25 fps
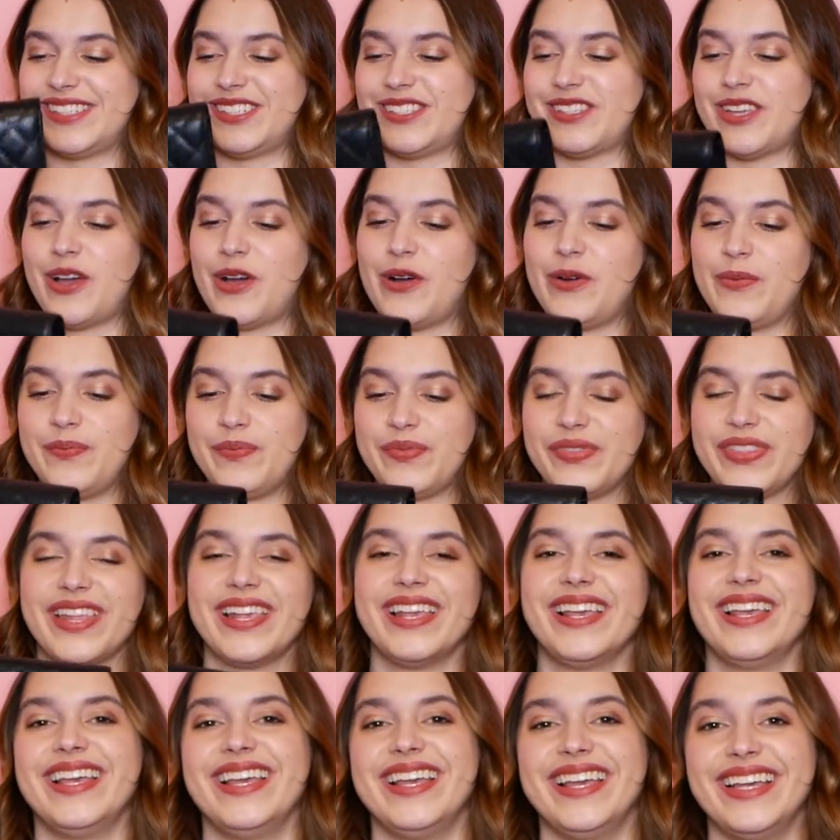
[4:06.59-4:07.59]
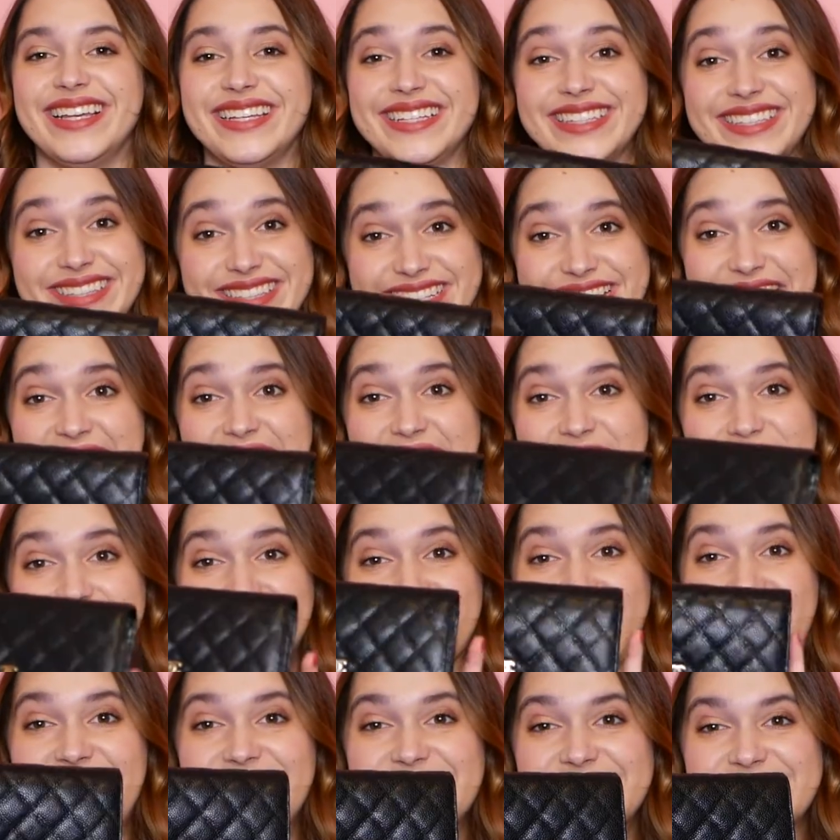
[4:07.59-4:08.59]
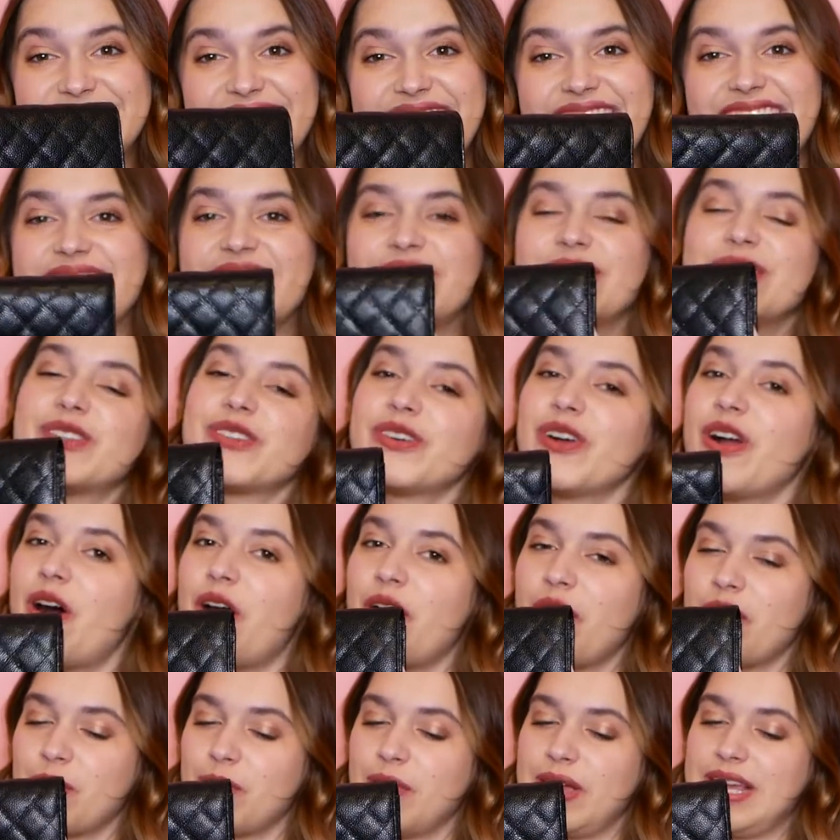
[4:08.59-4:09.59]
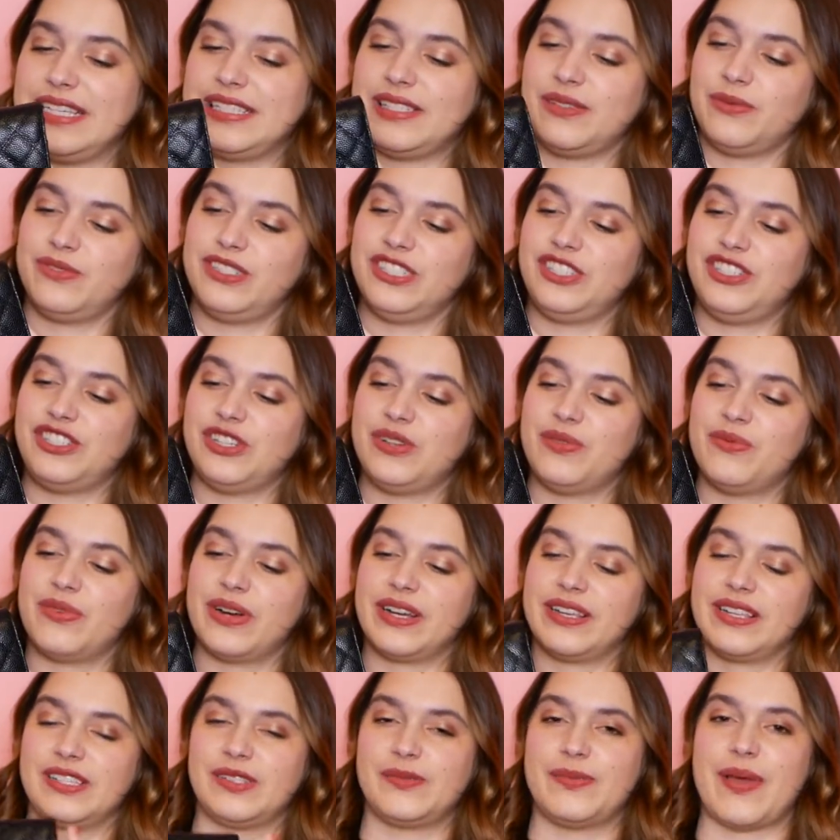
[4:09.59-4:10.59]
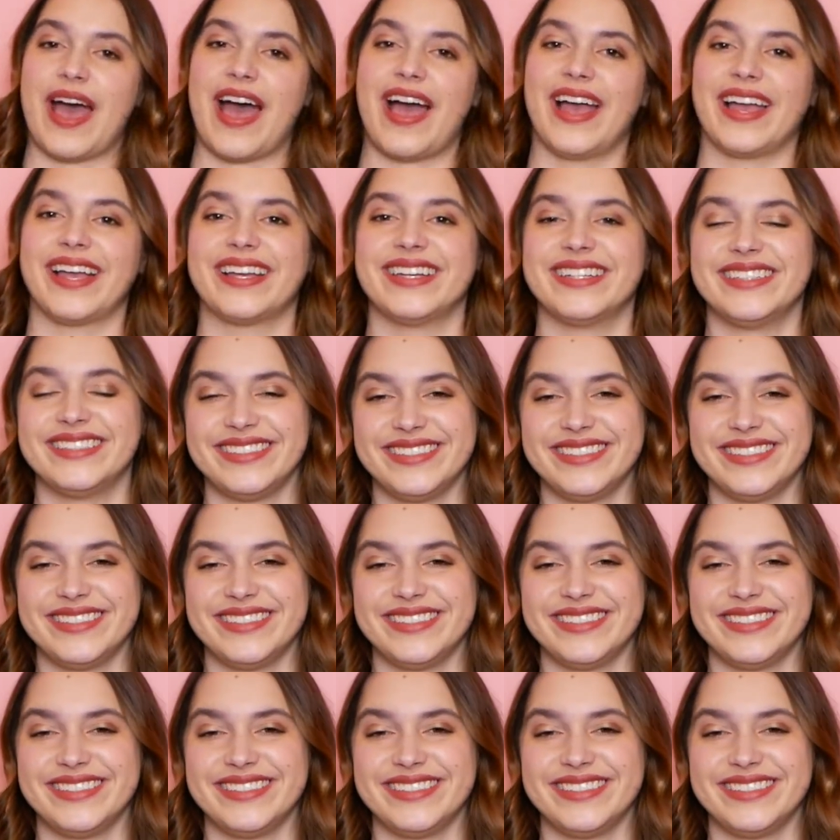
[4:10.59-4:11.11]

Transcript: So yeah, that is it. Those are all the ways in which you can wear this bag.